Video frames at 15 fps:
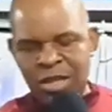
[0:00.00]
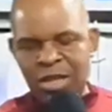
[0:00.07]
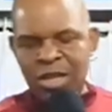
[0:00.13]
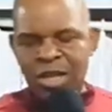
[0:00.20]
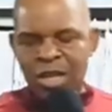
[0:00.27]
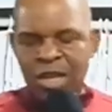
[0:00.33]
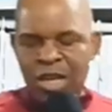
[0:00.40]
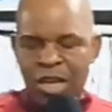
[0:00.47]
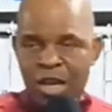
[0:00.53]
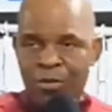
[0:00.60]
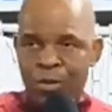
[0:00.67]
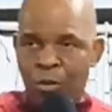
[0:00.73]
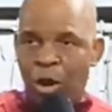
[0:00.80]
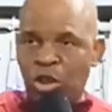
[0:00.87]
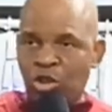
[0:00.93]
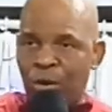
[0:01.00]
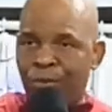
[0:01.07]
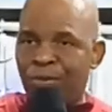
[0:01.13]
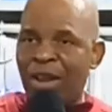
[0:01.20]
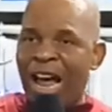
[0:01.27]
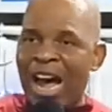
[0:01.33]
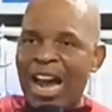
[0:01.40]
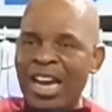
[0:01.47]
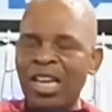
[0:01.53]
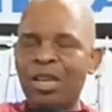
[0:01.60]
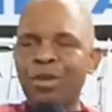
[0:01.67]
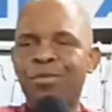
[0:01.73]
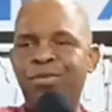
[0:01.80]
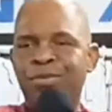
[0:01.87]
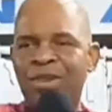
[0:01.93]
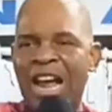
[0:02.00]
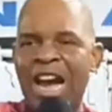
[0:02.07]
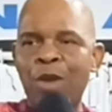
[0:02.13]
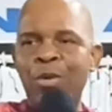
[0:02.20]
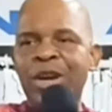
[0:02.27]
Amen. If you want to fly, fly